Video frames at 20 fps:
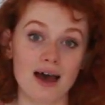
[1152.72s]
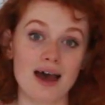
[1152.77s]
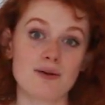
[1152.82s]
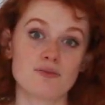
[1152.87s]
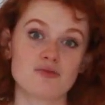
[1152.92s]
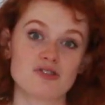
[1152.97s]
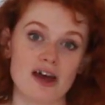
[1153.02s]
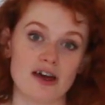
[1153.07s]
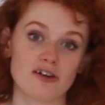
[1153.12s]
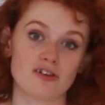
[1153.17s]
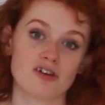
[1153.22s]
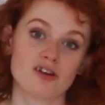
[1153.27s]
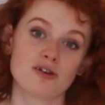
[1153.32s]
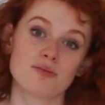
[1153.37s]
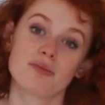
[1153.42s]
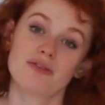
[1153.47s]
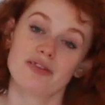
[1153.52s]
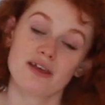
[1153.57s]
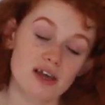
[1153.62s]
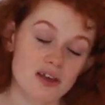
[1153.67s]
I'm shattered,
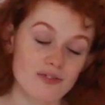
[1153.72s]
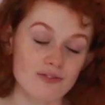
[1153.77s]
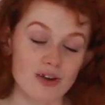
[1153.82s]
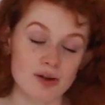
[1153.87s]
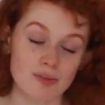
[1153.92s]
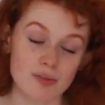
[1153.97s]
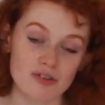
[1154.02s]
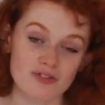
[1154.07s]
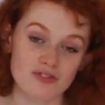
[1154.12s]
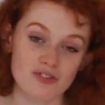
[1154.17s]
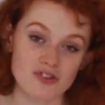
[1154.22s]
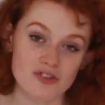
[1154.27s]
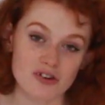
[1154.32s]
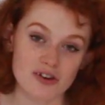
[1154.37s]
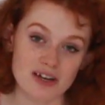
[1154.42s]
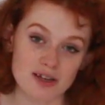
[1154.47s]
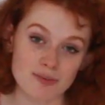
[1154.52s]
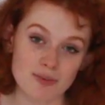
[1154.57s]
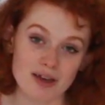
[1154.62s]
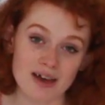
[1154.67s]
but thank you very much for
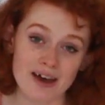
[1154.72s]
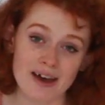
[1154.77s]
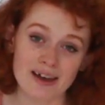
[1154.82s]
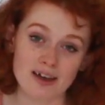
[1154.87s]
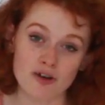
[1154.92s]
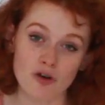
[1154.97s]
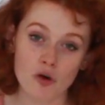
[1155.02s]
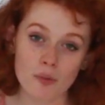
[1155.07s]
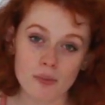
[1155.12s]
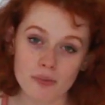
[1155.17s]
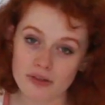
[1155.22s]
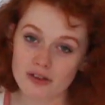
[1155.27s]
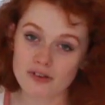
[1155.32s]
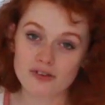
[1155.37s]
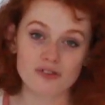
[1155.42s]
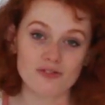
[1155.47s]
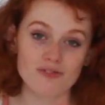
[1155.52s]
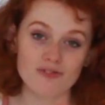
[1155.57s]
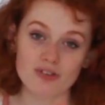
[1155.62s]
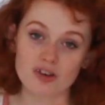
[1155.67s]
joining me. I hope
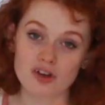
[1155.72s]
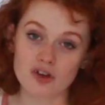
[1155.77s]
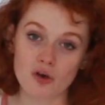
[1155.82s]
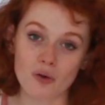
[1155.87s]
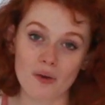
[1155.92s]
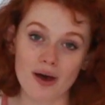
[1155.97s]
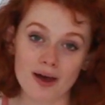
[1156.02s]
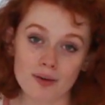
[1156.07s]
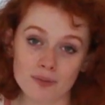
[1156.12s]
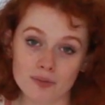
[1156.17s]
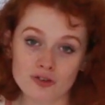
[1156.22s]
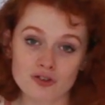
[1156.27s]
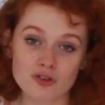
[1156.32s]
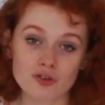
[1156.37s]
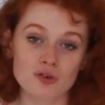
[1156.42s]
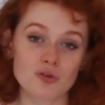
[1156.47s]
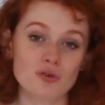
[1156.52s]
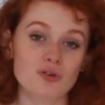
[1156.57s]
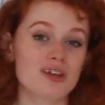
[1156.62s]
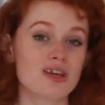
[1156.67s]
this video helped
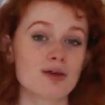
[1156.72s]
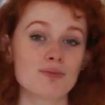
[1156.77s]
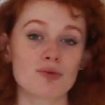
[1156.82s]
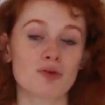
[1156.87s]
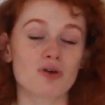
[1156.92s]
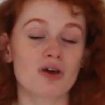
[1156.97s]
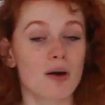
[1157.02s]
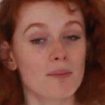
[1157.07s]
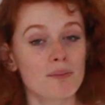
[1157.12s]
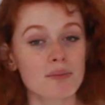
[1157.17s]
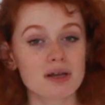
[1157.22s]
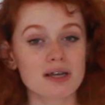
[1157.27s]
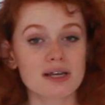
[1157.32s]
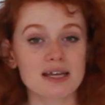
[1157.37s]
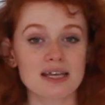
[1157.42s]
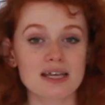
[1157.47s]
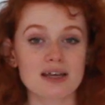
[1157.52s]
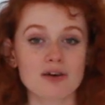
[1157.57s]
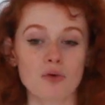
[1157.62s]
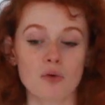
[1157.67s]
you, keep you
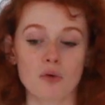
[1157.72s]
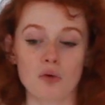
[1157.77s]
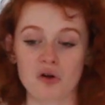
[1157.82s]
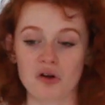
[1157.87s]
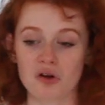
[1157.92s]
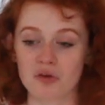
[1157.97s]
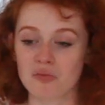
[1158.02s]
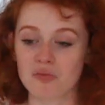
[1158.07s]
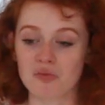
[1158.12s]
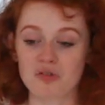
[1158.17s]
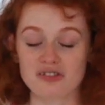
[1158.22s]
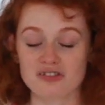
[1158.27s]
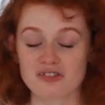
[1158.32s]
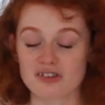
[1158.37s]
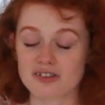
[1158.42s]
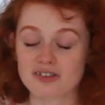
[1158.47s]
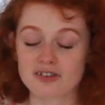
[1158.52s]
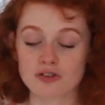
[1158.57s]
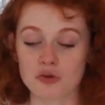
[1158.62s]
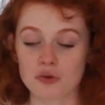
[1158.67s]
company, or was
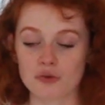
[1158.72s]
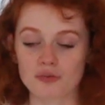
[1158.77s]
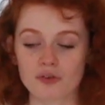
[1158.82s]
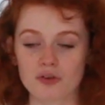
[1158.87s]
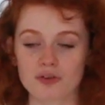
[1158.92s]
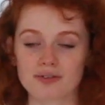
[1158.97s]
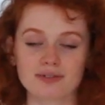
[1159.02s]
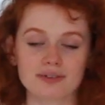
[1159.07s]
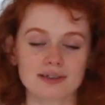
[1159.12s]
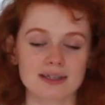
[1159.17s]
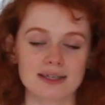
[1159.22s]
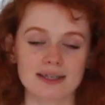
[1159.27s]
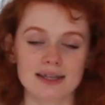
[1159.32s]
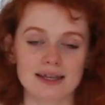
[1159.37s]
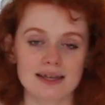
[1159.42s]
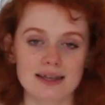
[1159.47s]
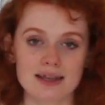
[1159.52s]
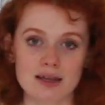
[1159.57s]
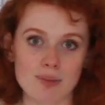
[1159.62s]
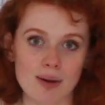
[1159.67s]
just useful in
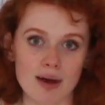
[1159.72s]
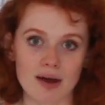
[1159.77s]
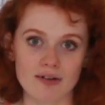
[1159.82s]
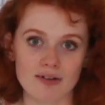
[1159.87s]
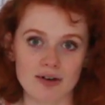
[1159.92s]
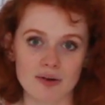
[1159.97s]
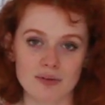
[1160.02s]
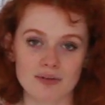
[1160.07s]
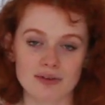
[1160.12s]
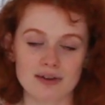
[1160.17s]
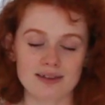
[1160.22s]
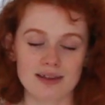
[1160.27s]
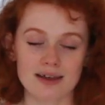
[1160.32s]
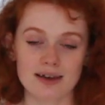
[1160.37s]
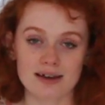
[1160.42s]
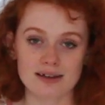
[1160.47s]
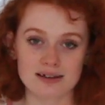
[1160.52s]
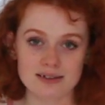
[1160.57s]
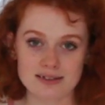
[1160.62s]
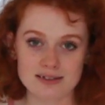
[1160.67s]
like the background and
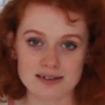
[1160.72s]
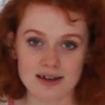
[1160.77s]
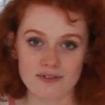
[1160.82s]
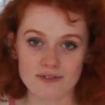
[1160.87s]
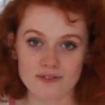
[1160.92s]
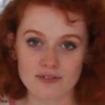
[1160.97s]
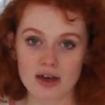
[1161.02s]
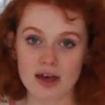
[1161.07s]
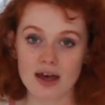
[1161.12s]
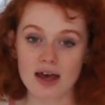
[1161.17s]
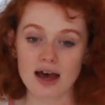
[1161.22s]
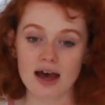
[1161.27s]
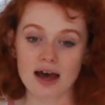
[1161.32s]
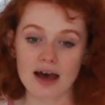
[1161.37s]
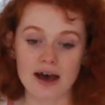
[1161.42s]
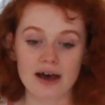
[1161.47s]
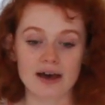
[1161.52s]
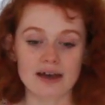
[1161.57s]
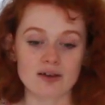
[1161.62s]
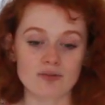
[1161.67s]
that kind of stuff.
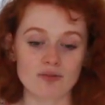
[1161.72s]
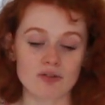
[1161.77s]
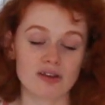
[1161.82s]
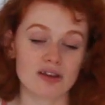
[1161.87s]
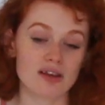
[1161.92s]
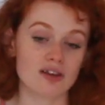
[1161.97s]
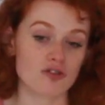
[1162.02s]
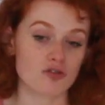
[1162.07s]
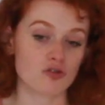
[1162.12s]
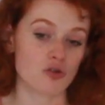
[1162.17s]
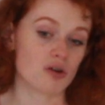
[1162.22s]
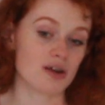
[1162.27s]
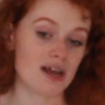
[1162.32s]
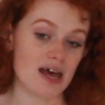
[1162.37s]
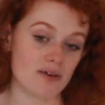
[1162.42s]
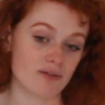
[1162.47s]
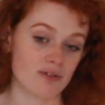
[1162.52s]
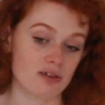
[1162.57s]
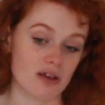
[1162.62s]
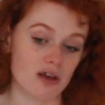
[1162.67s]
I really enjoyed
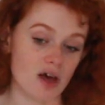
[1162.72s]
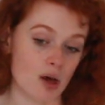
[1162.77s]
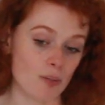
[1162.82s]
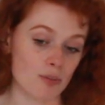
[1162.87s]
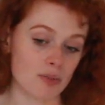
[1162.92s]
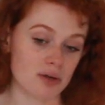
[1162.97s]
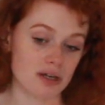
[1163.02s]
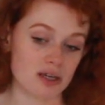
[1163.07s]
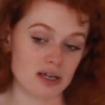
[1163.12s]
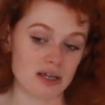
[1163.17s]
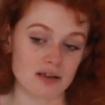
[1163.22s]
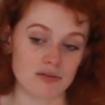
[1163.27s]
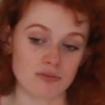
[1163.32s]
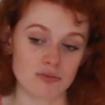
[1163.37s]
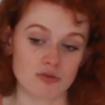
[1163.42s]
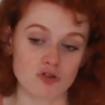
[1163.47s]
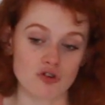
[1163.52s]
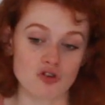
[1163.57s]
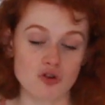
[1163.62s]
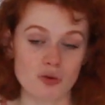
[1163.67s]
having the company
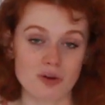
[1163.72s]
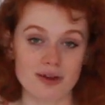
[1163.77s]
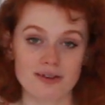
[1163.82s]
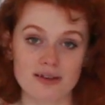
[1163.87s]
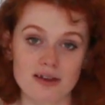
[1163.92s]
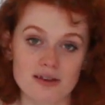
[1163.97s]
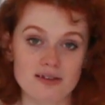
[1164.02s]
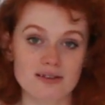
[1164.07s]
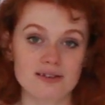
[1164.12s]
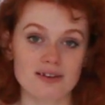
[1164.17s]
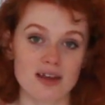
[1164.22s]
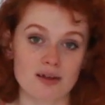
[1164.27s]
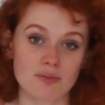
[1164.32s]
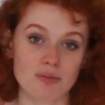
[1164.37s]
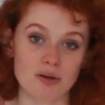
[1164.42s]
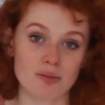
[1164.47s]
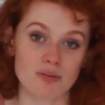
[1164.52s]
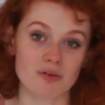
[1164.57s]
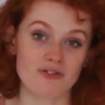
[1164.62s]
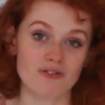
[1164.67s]
doing this. It
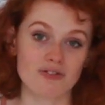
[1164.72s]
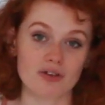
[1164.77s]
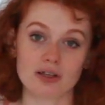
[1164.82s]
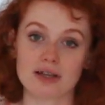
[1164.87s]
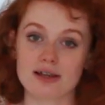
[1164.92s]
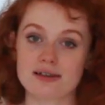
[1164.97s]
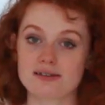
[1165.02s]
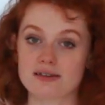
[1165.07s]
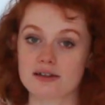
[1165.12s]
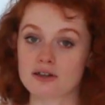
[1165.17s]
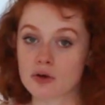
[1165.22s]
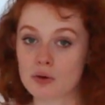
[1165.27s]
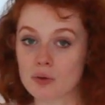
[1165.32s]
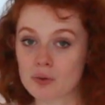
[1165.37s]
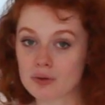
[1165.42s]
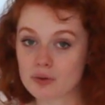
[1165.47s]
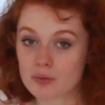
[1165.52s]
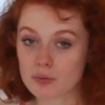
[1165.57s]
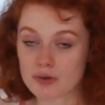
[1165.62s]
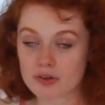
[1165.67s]
made me feel less
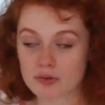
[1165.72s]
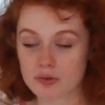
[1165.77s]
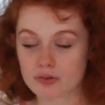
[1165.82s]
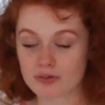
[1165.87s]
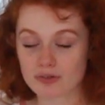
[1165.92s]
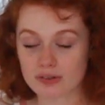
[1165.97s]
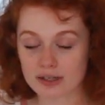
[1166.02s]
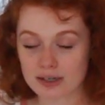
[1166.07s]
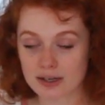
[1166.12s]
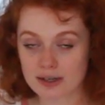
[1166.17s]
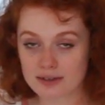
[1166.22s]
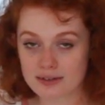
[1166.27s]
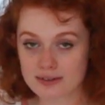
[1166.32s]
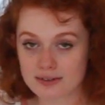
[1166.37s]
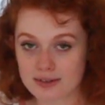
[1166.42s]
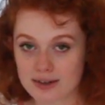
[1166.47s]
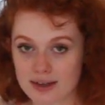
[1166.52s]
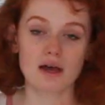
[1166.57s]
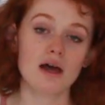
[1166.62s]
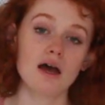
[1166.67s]
alone, which was really
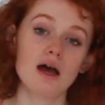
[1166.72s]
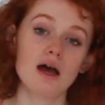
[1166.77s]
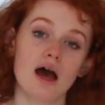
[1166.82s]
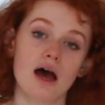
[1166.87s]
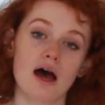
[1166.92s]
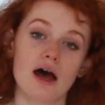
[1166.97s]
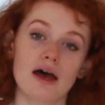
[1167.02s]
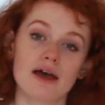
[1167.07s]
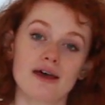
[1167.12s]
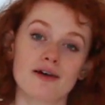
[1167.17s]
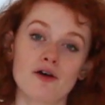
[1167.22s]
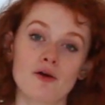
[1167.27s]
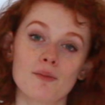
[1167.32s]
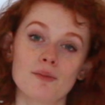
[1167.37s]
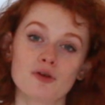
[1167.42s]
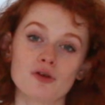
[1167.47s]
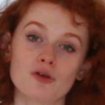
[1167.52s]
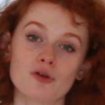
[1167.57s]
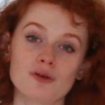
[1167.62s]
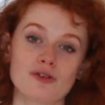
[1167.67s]
nice. I
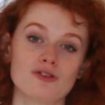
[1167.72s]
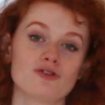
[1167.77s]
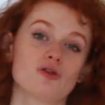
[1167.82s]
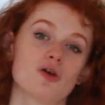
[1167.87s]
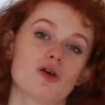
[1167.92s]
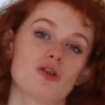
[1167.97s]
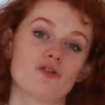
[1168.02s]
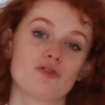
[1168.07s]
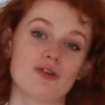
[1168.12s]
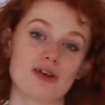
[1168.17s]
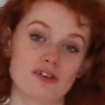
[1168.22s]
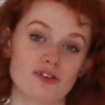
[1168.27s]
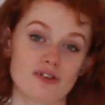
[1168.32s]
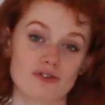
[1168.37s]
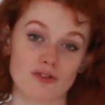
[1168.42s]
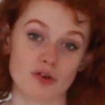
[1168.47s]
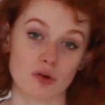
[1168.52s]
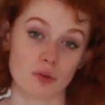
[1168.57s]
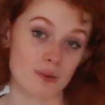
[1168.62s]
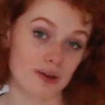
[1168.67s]
hope you enjoy the rest
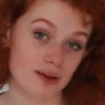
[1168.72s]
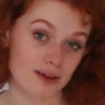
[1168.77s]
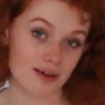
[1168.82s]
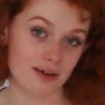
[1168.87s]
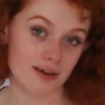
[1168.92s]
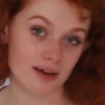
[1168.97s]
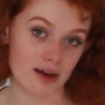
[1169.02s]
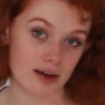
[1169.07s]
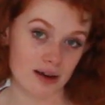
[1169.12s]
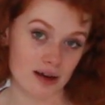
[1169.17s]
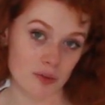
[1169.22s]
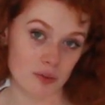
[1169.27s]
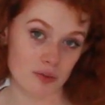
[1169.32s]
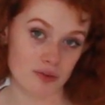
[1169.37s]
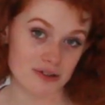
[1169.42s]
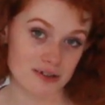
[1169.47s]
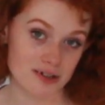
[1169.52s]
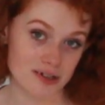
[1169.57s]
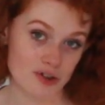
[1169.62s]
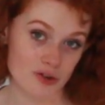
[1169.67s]
of your week, and I
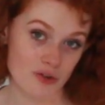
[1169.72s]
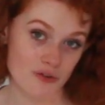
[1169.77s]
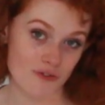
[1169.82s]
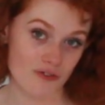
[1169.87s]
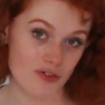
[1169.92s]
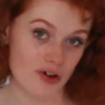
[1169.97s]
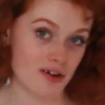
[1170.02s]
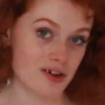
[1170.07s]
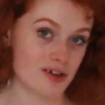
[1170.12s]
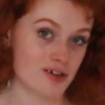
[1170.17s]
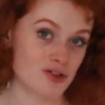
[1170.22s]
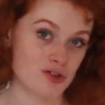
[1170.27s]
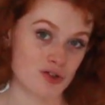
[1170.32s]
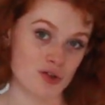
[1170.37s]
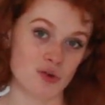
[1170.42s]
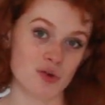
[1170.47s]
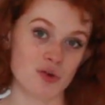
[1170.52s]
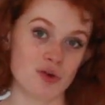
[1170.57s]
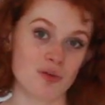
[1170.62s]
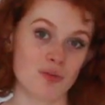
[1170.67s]
will see you very
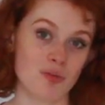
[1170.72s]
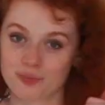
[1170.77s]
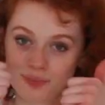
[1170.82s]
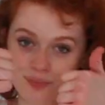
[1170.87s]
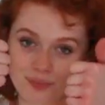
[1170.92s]
soon.